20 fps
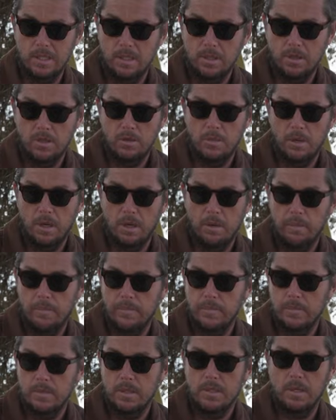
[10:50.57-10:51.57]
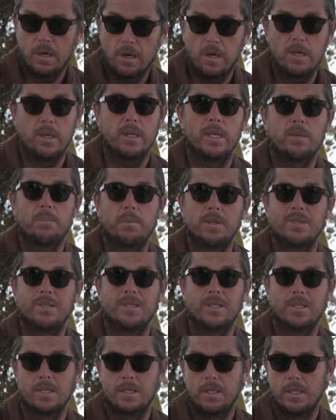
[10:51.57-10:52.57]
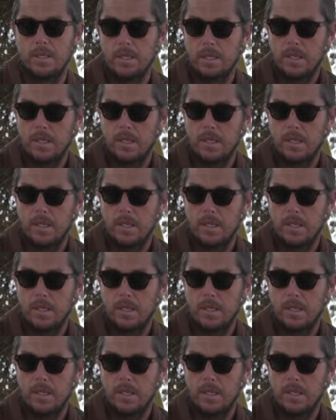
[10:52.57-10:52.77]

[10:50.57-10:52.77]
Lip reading: aluminum Harley piston.